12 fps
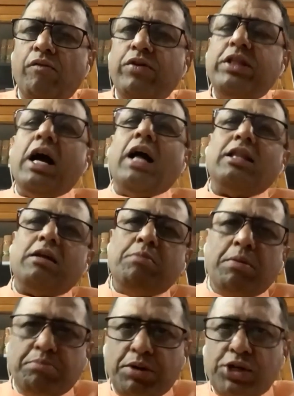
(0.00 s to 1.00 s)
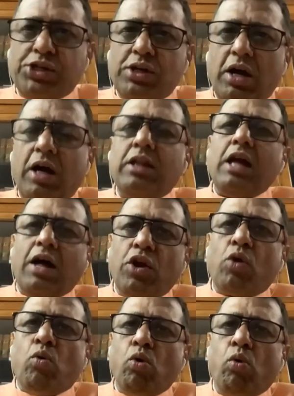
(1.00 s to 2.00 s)
with the other members or the
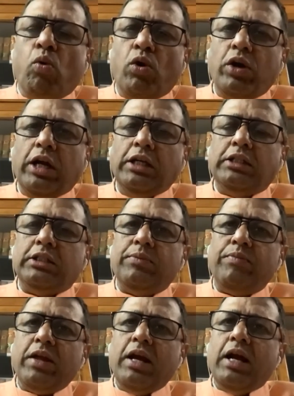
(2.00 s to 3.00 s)
other co-owners.